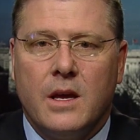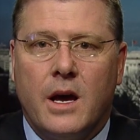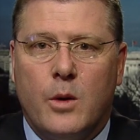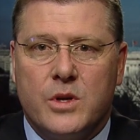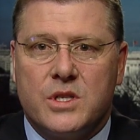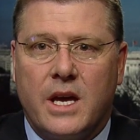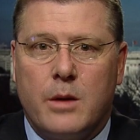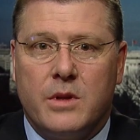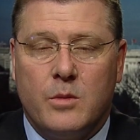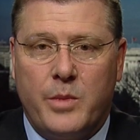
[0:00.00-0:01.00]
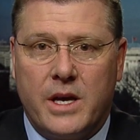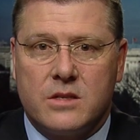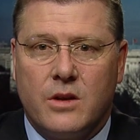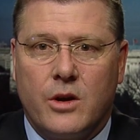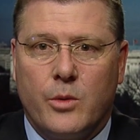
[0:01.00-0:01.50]
I wish Gabby the
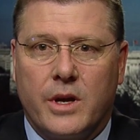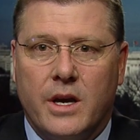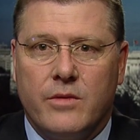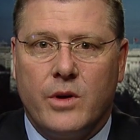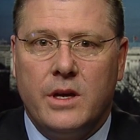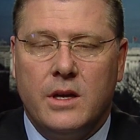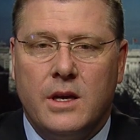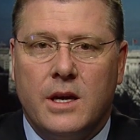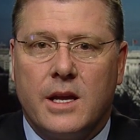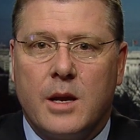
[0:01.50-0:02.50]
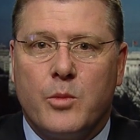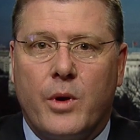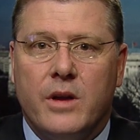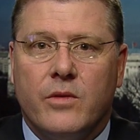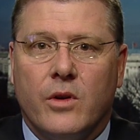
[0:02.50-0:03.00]
best on her recovery, and I
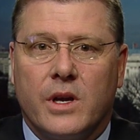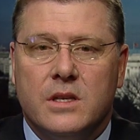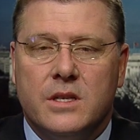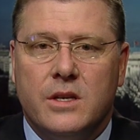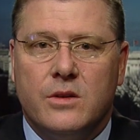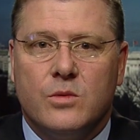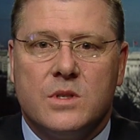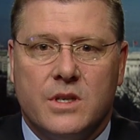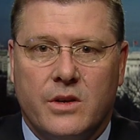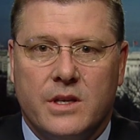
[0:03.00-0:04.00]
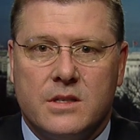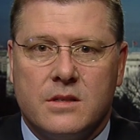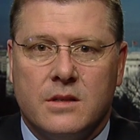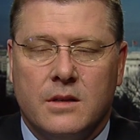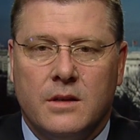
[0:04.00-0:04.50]
pray for her continued resilience.